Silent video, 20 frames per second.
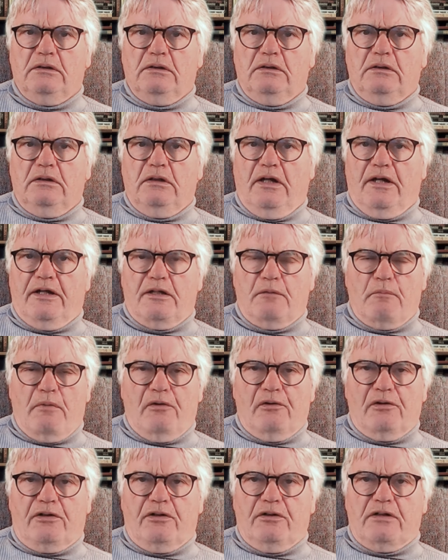An
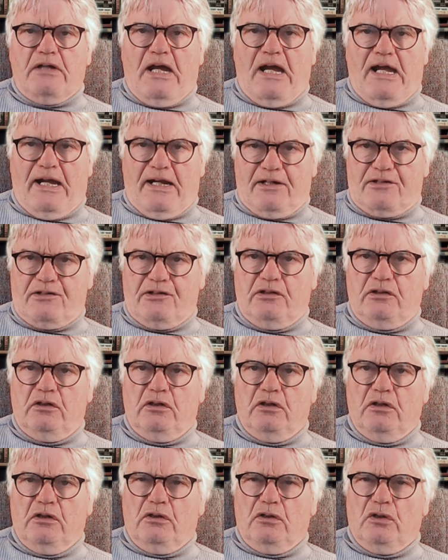American actor
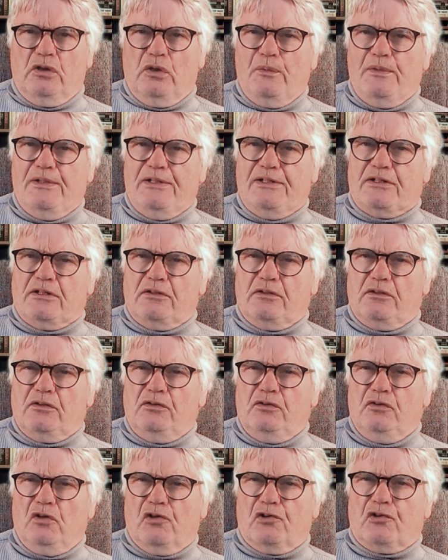who is
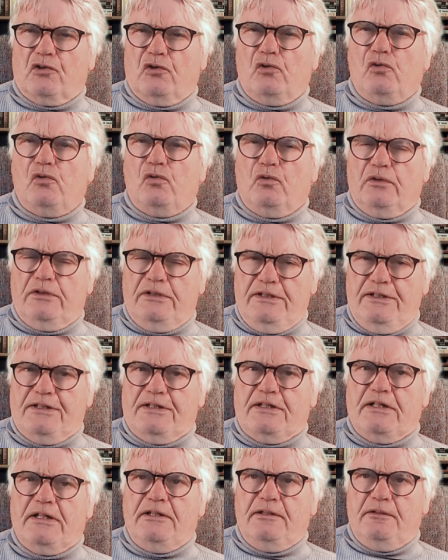not all he
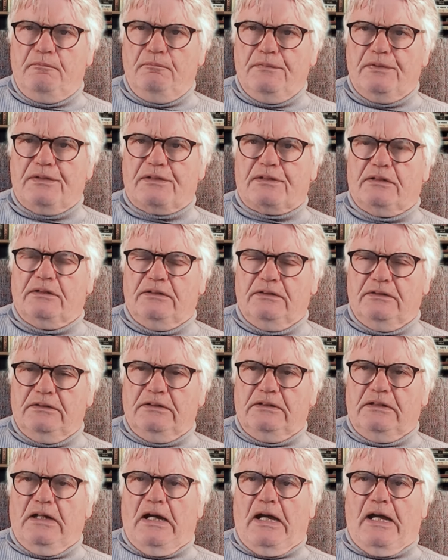seems.
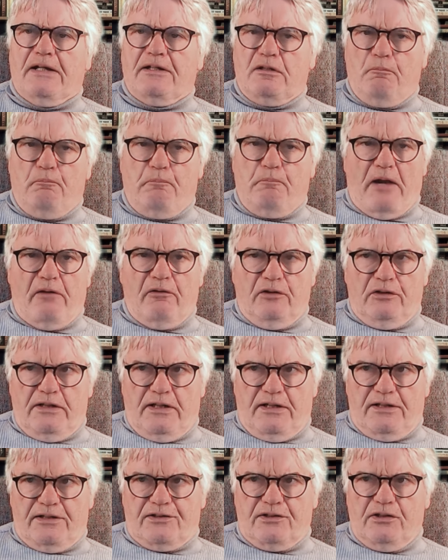And a
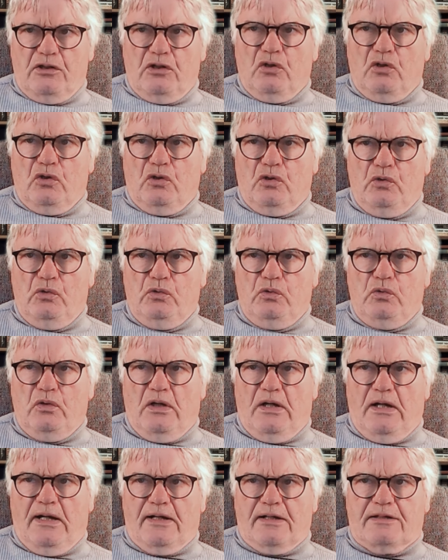baronet who
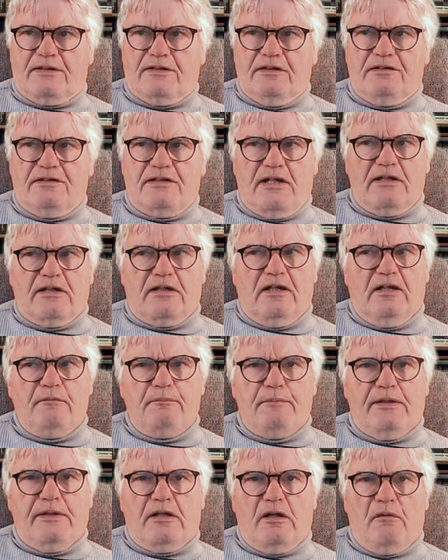accidentally
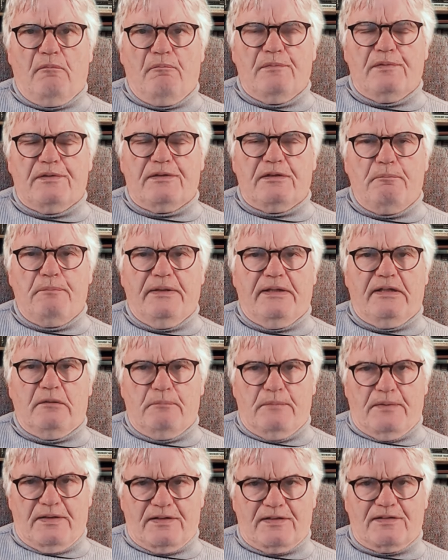becomes a
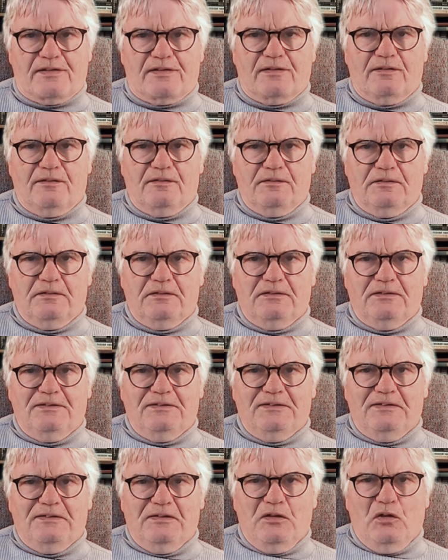bigamist.
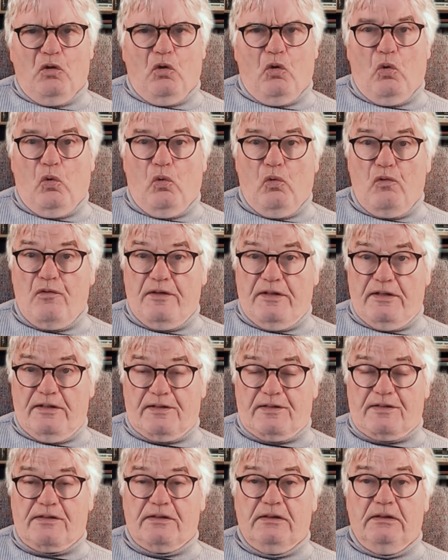All
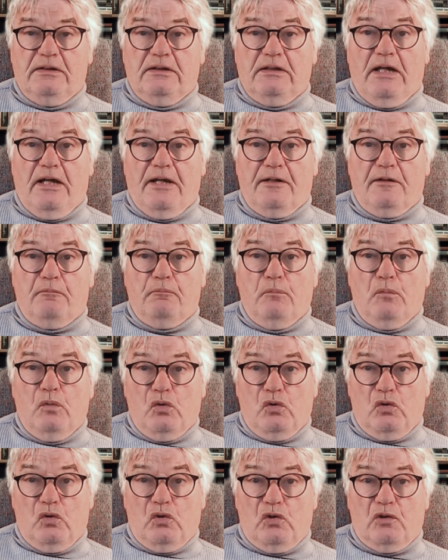this and
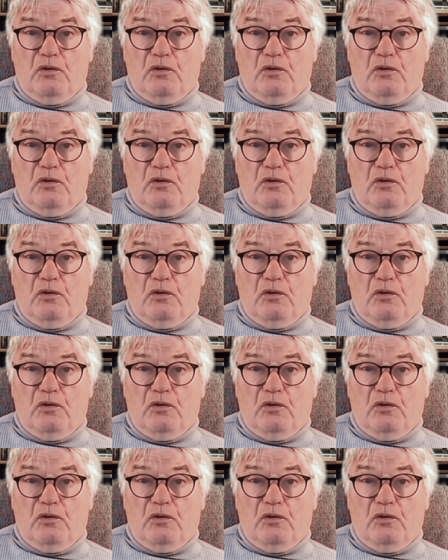more.